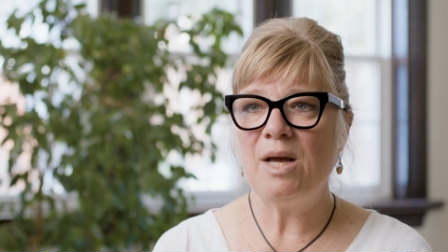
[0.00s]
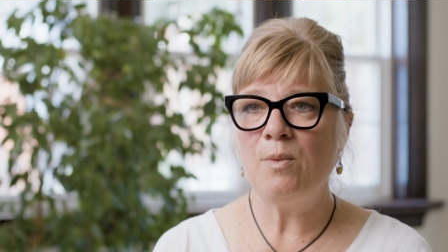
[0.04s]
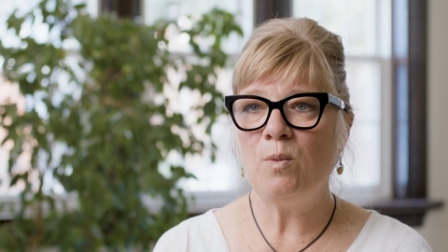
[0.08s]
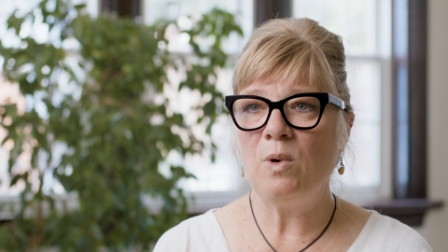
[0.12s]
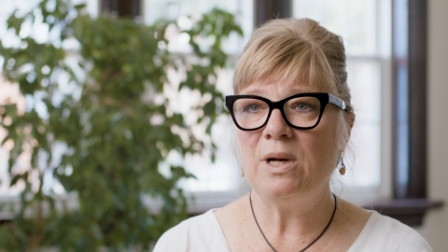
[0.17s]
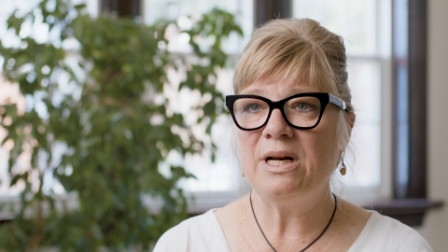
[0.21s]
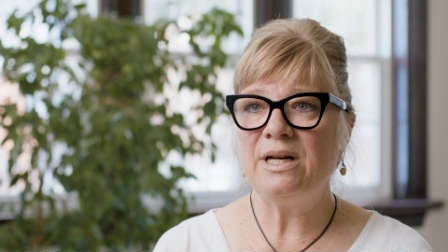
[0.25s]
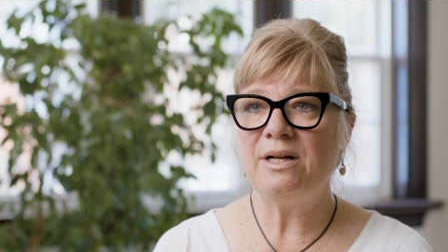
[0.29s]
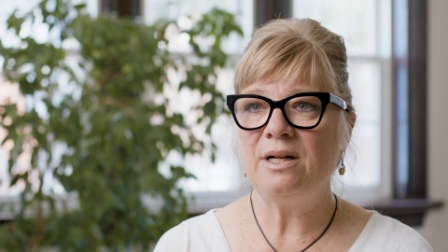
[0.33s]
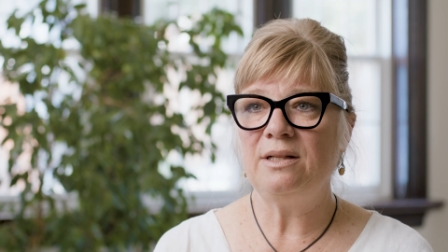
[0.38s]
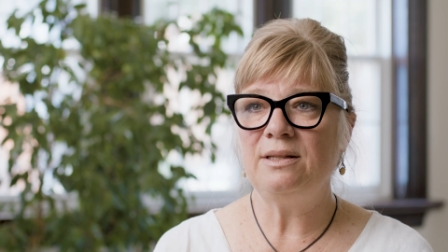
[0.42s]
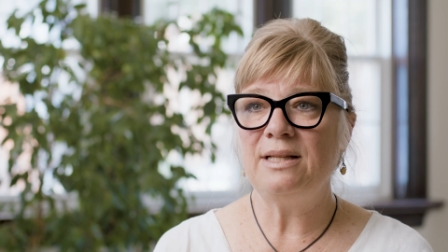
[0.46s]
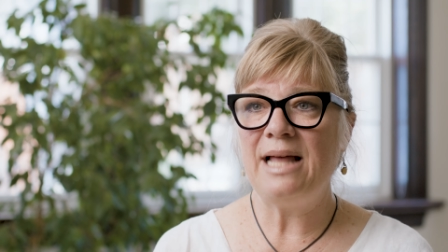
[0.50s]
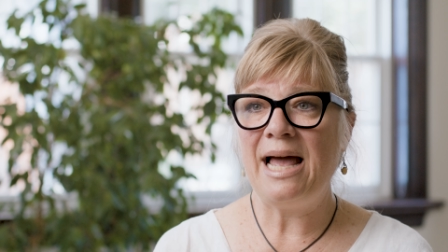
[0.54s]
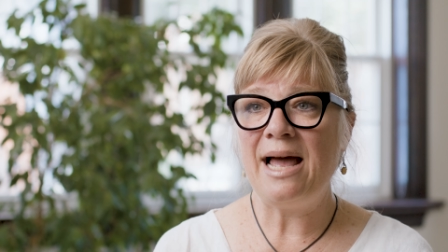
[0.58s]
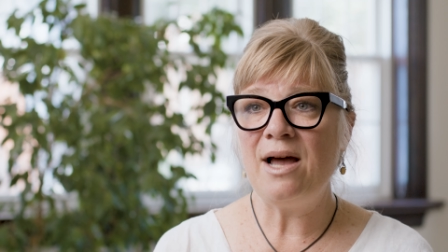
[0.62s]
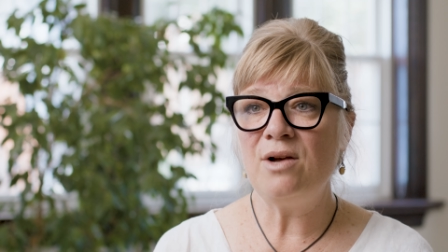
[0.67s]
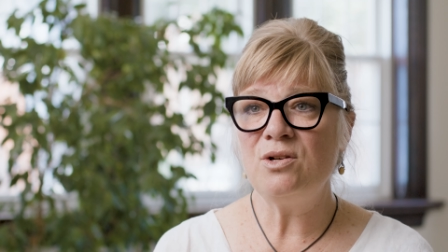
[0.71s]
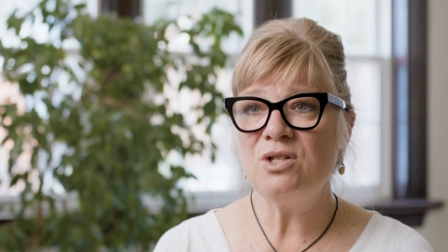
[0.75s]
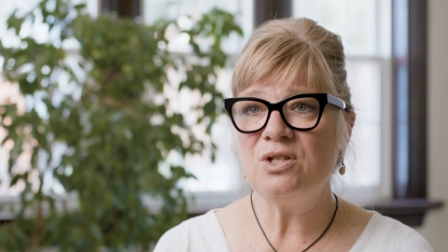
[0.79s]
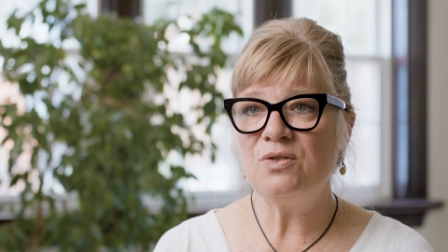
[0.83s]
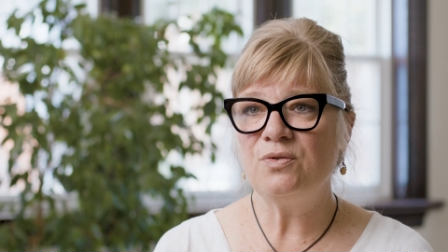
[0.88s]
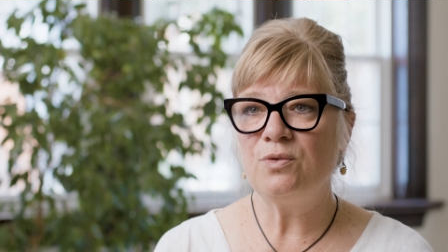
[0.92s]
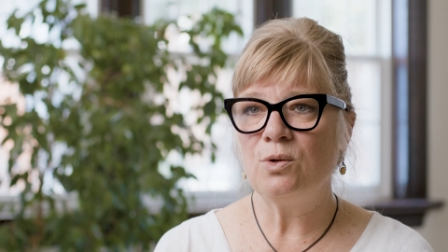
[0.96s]
And what it
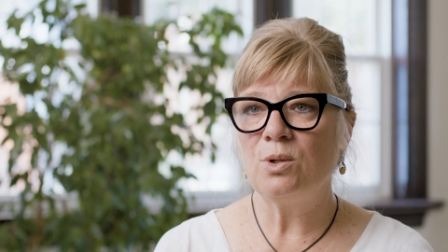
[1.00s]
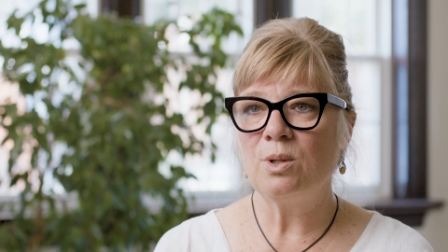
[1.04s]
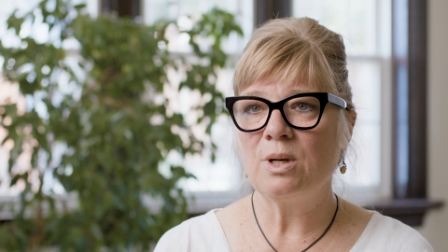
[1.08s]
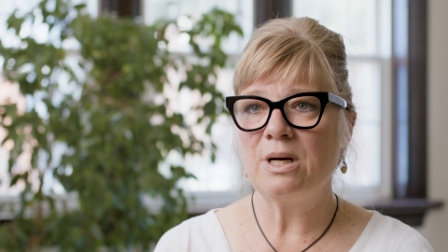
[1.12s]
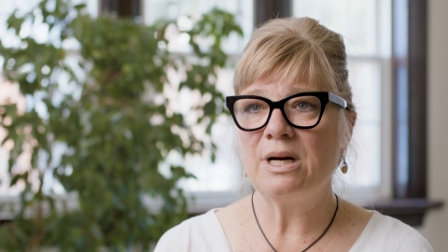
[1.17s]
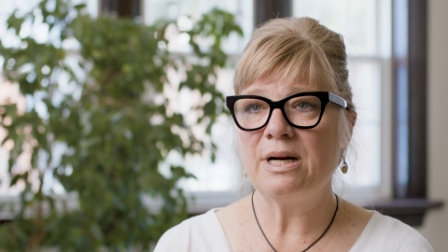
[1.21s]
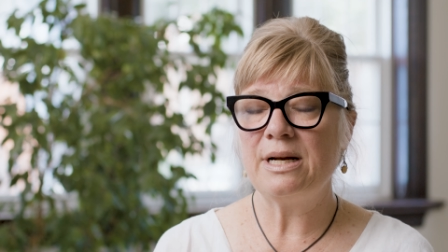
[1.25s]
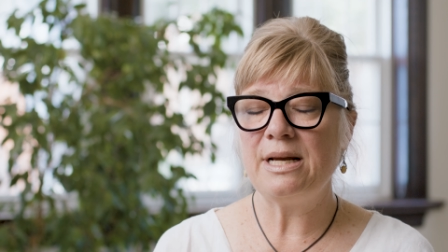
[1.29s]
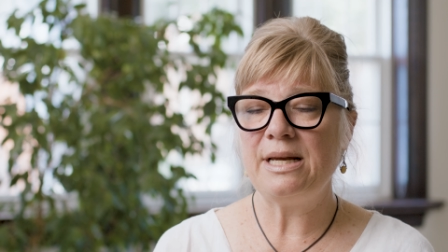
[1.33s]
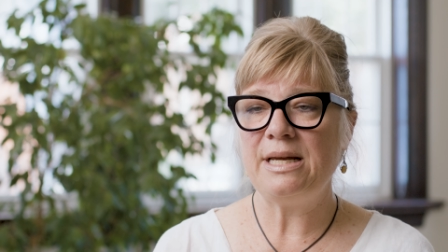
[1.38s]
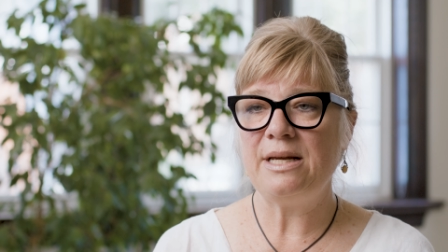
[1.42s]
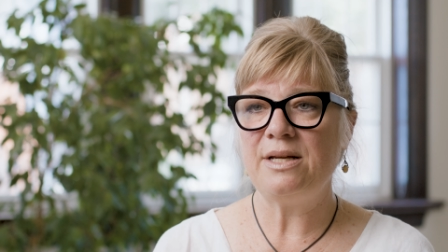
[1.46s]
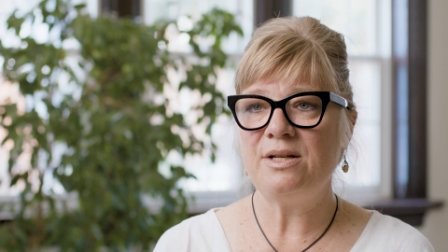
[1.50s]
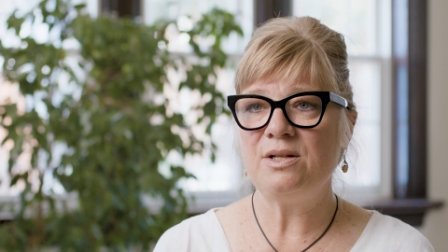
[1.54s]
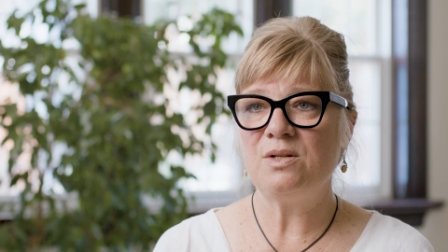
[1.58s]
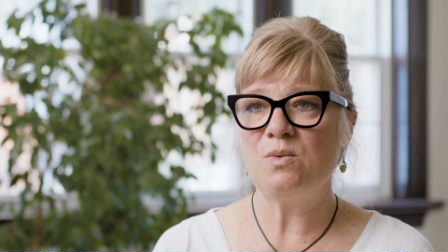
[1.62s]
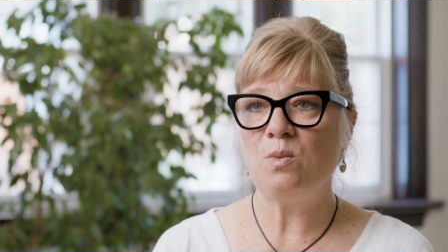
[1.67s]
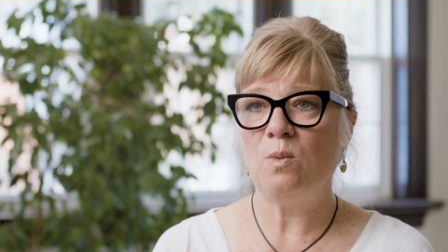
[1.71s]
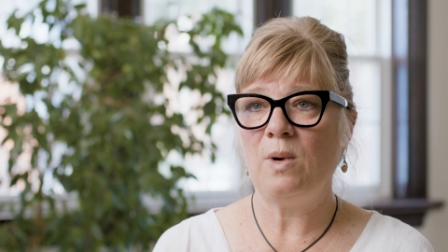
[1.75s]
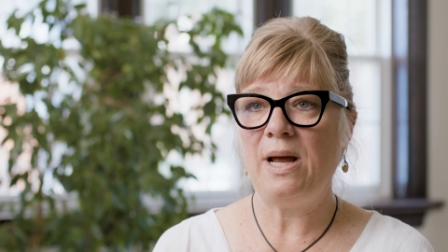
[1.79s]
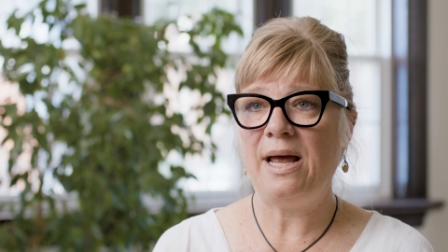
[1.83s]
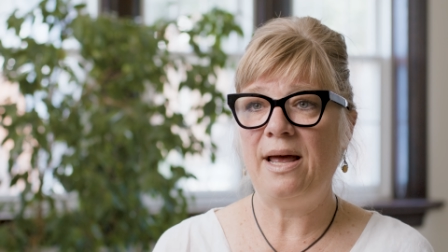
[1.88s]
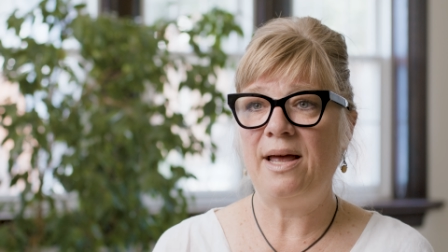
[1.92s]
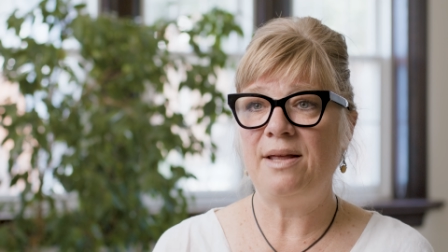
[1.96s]
allows for is
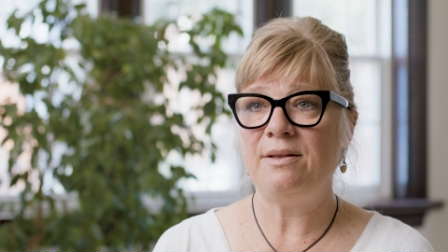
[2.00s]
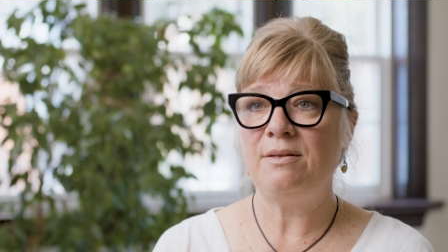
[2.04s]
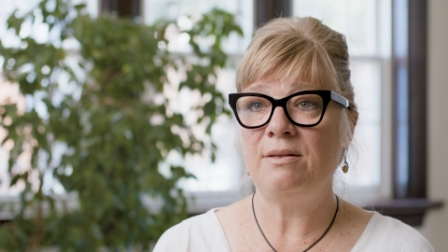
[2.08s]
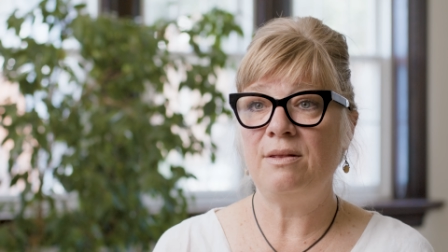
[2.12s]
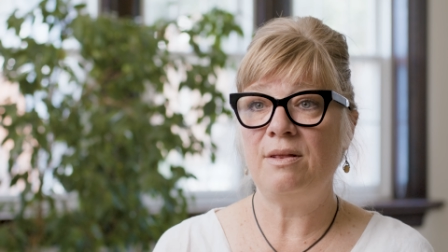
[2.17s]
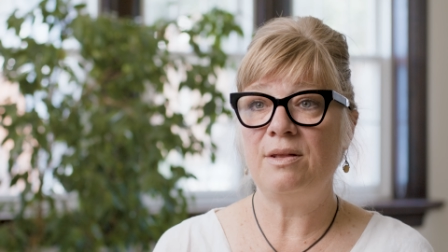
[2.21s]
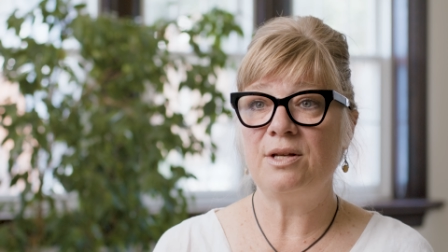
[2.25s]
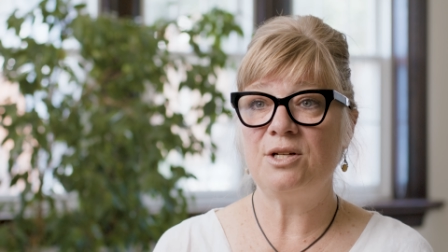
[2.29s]
when